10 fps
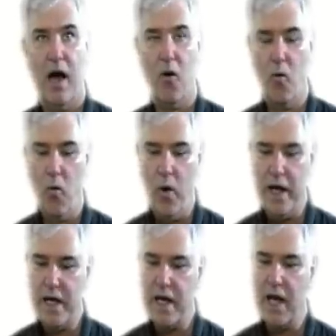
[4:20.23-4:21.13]
we
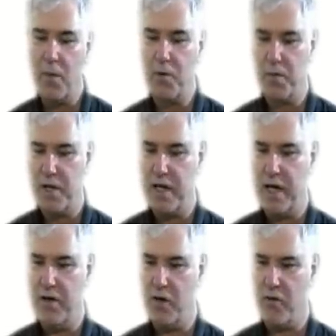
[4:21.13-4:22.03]
can help you put
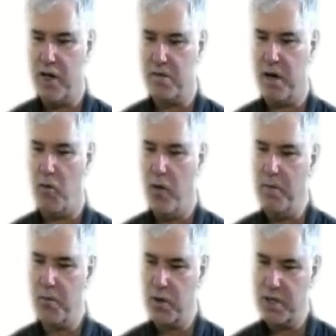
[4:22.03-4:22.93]
together your resume. We
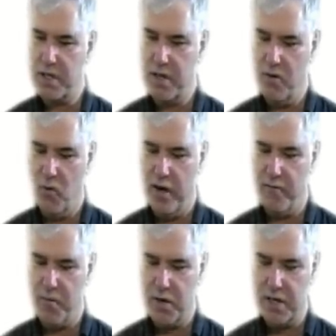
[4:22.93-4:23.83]

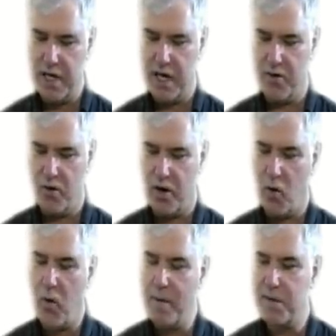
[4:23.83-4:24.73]
have put together on our
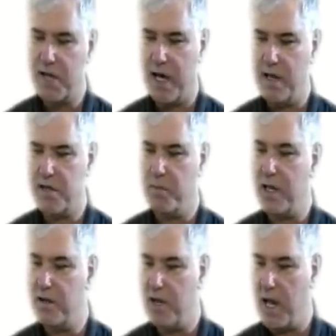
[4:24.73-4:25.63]
website some
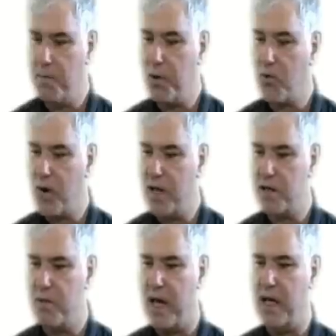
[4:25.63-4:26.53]
example
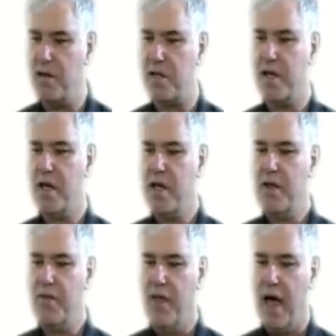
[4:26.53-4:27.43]
resumes
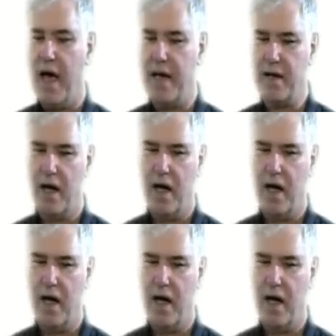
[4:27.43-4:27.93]
that